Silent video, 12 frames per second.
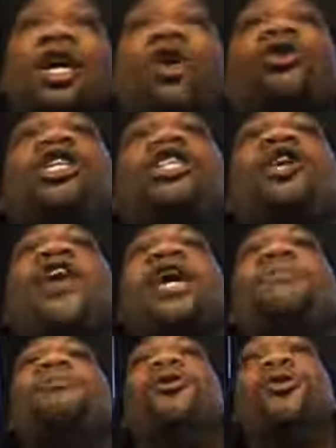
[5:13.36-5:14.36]
go to the
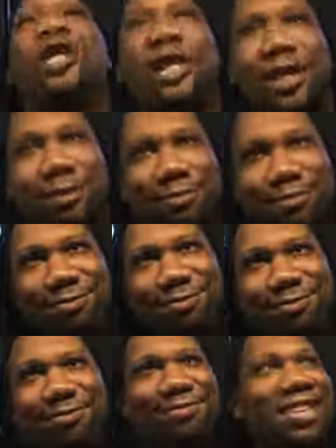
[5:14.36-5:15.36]
great Buddha
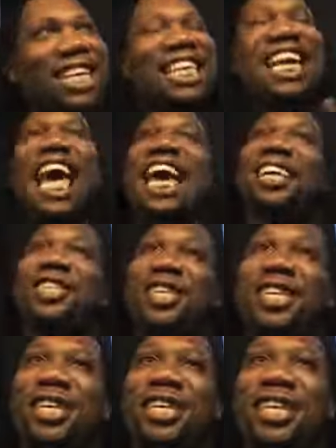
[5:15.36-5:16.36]
mm-hmm. in Asia.